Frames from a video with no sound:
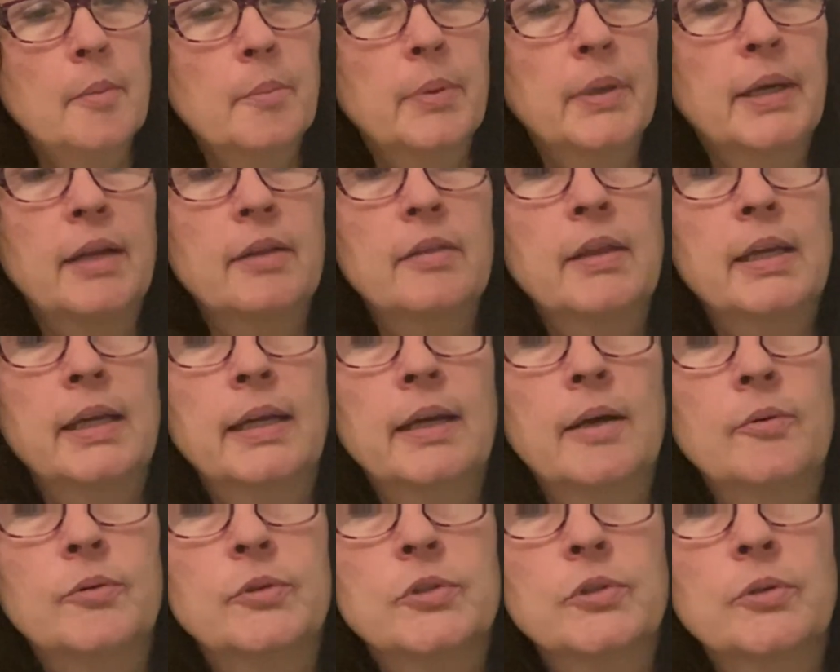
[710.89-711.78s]
but I think
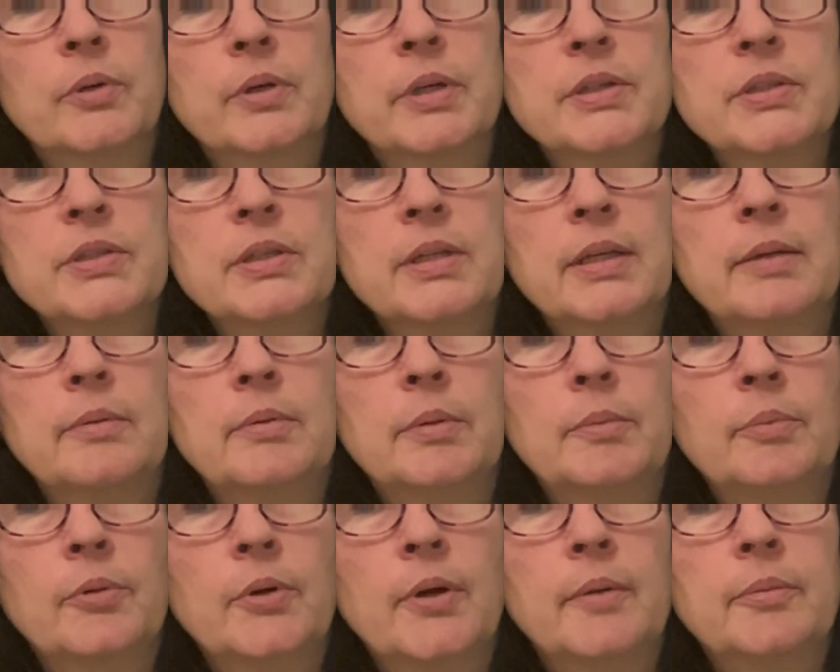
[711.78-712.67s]
outdoors they
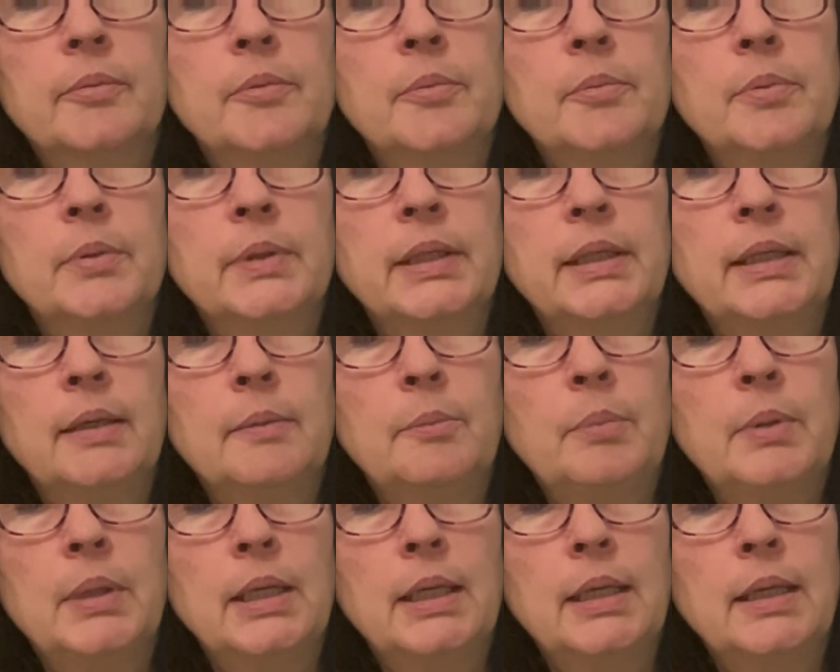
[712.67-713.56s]
would probably
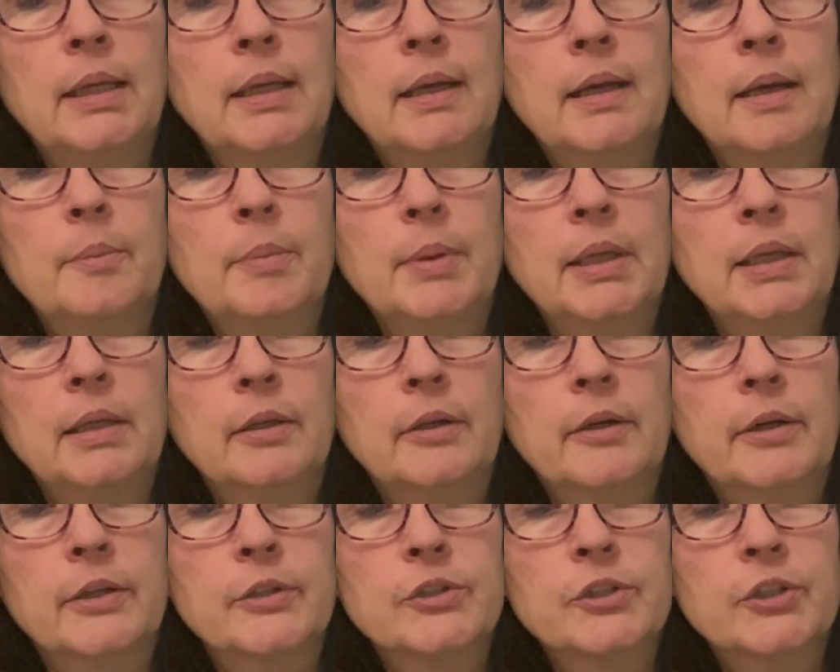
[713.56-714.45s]
be a bit
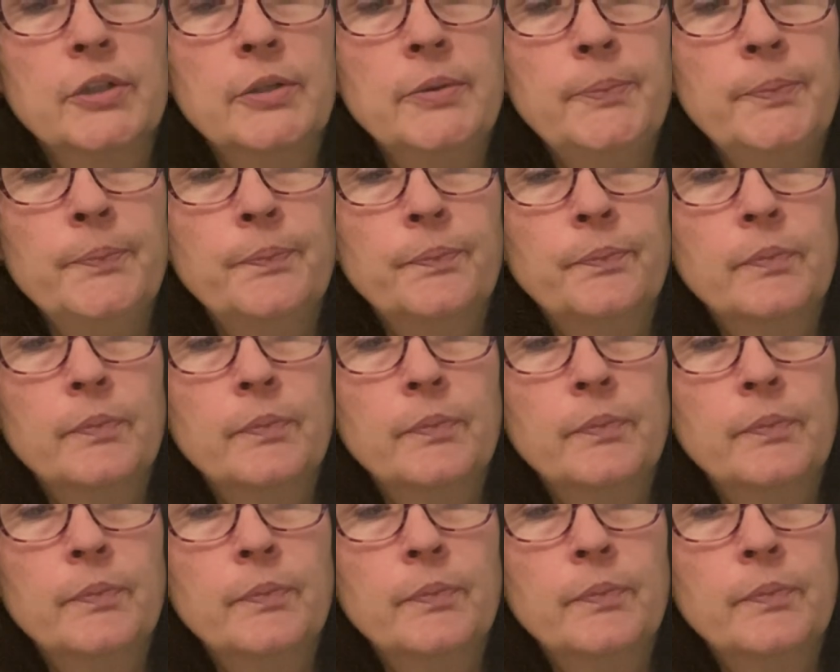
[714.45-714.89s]
larger.